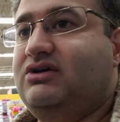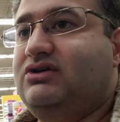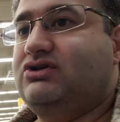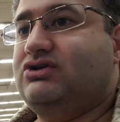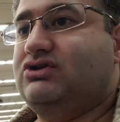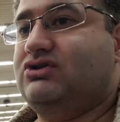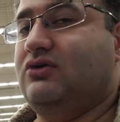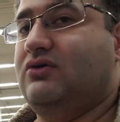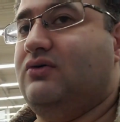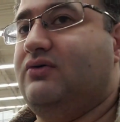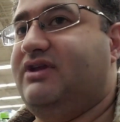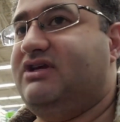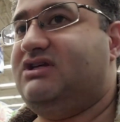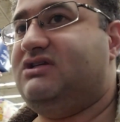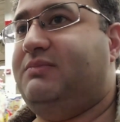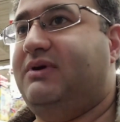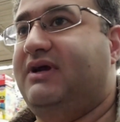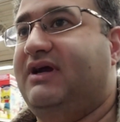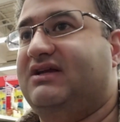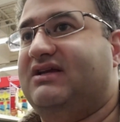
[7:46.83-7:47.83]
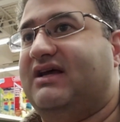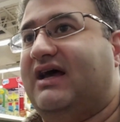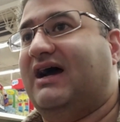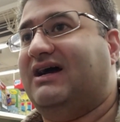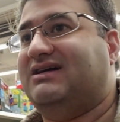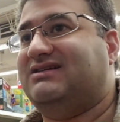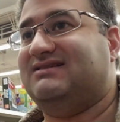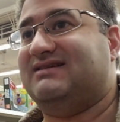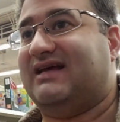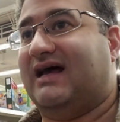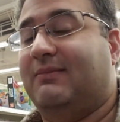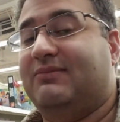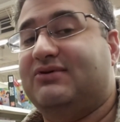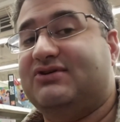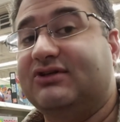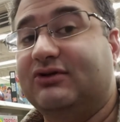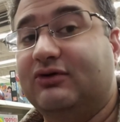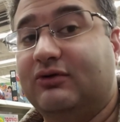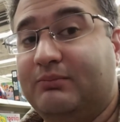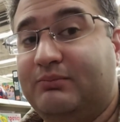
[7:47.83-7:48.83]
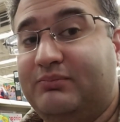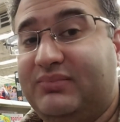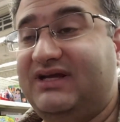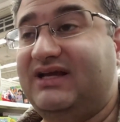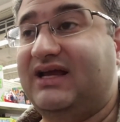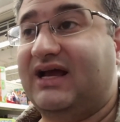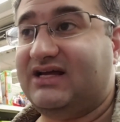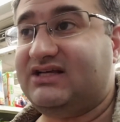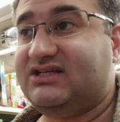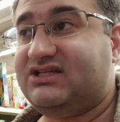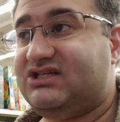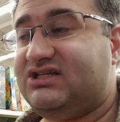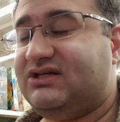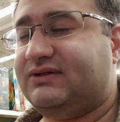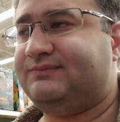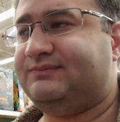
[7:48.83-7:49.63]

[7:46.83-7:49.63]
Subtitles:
So this pink tax is absolute BS.